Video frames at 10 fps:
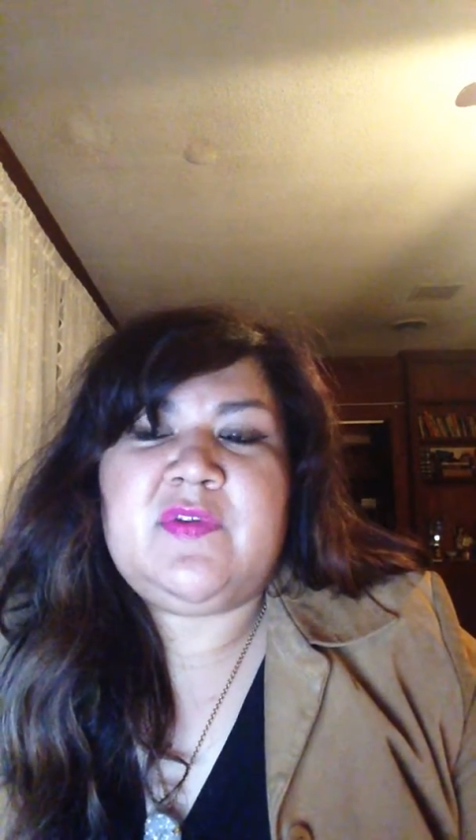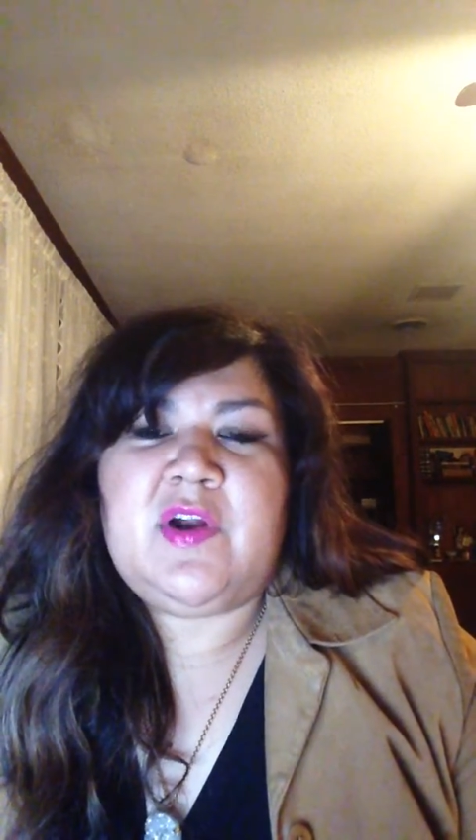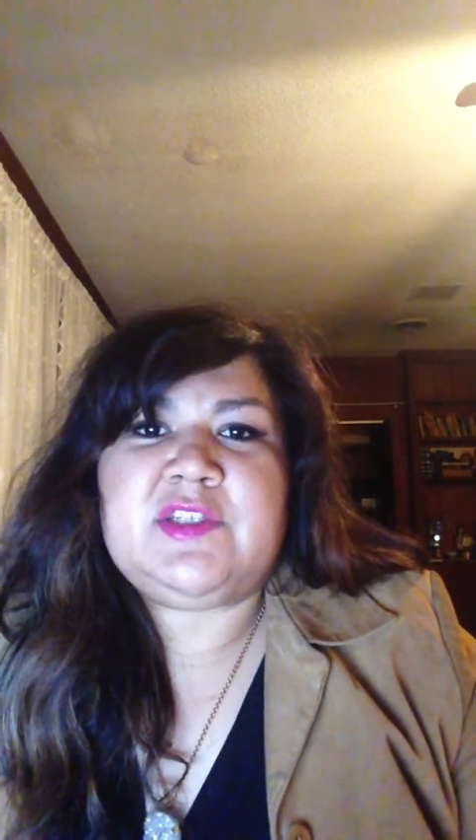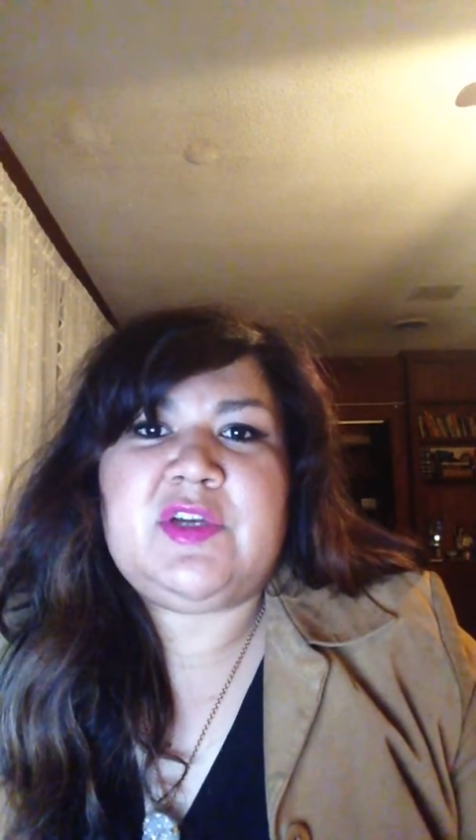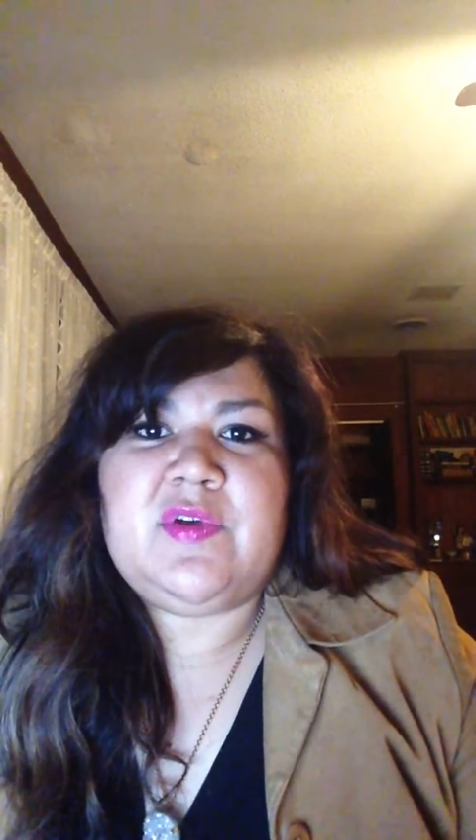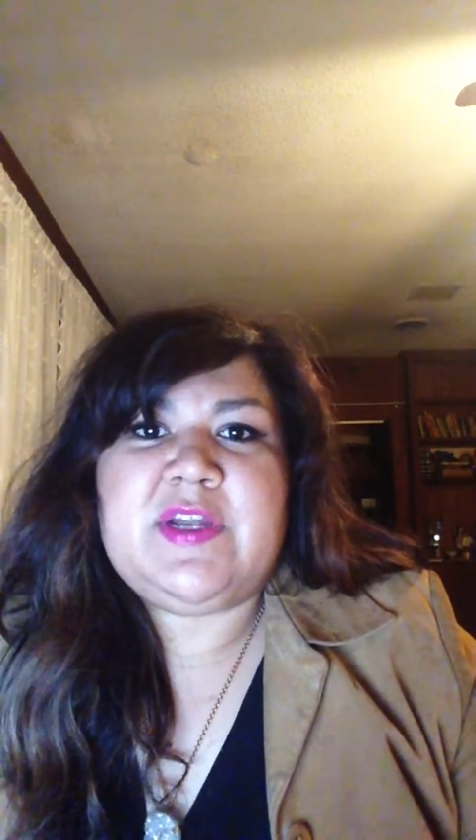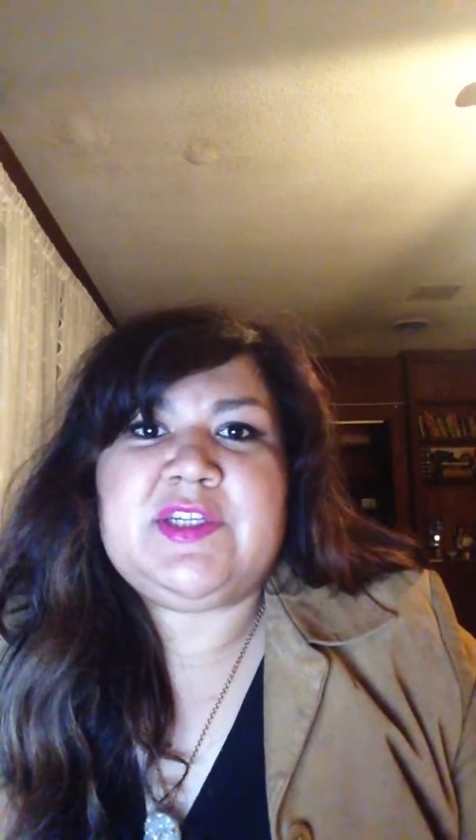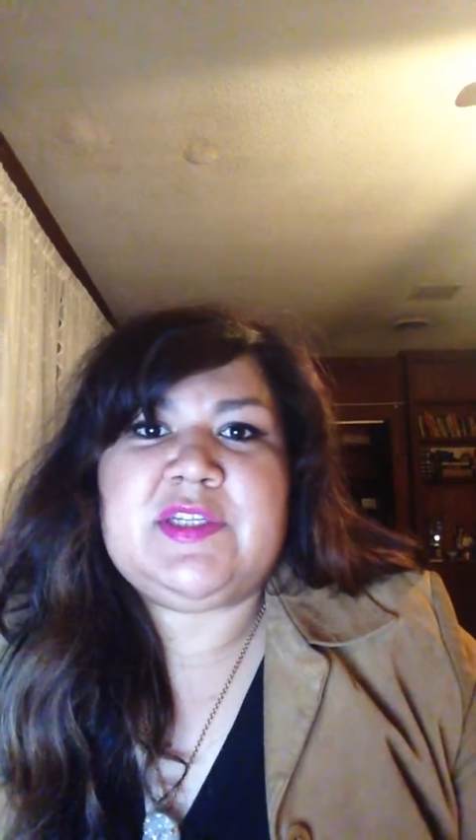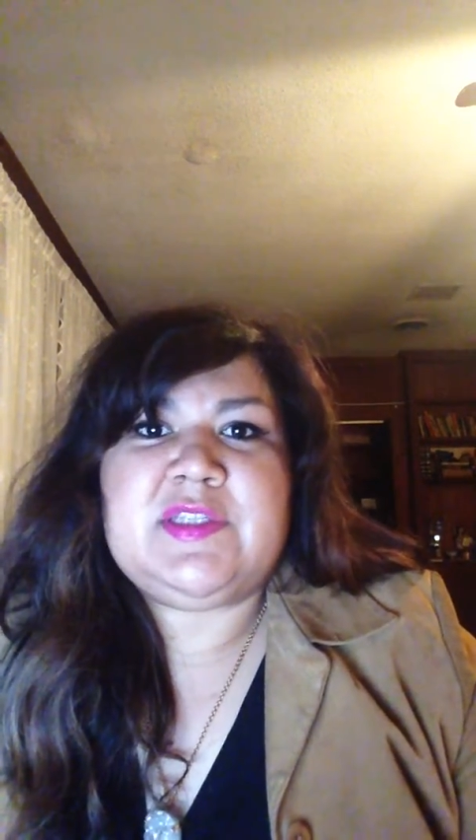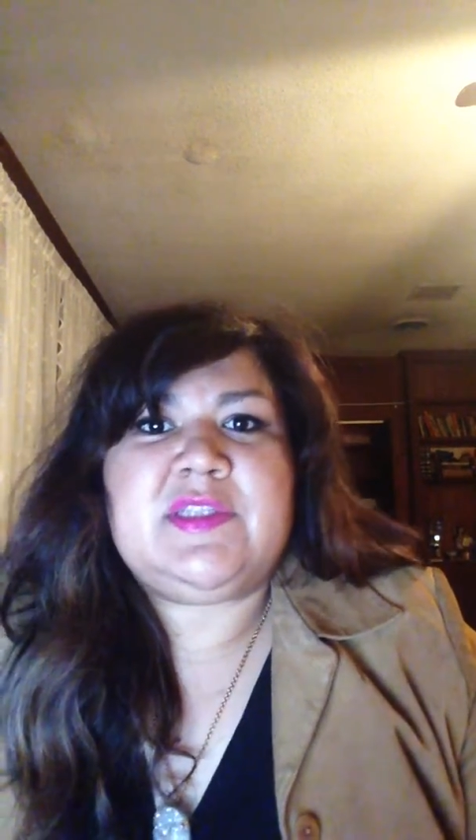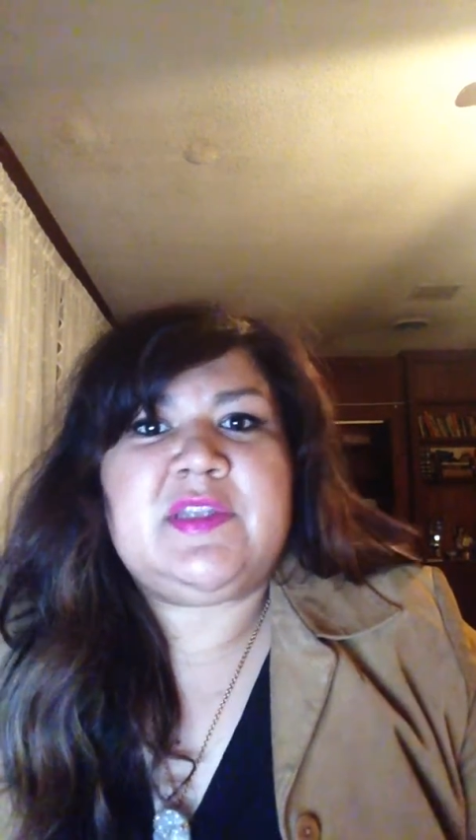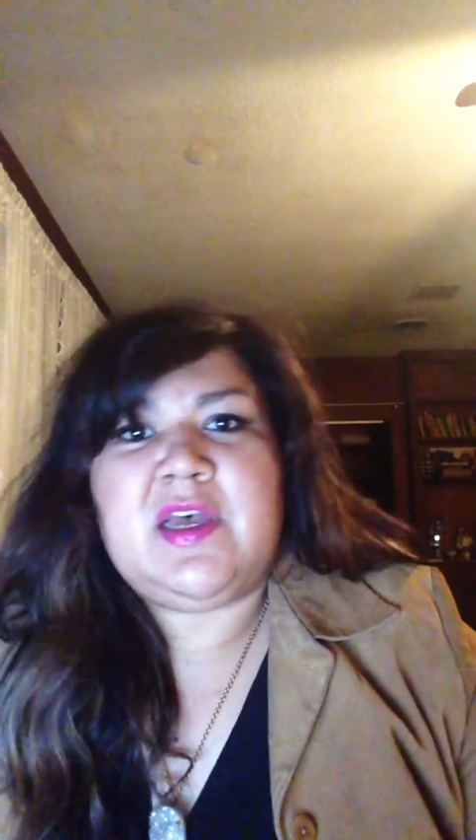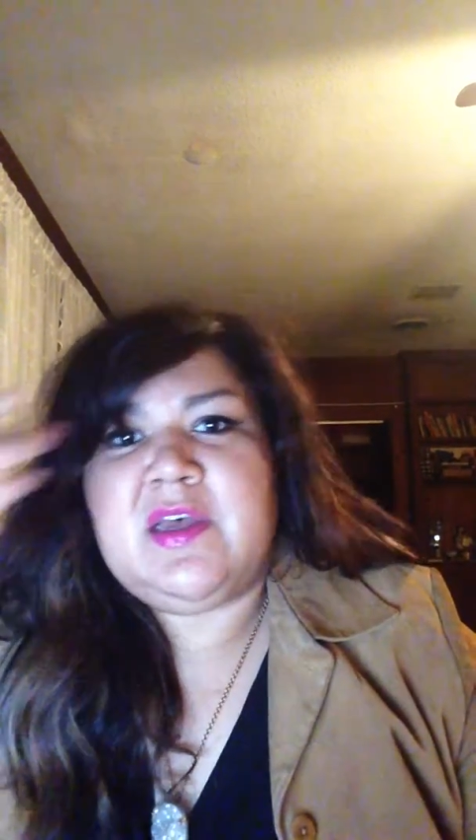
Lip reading: for our generations.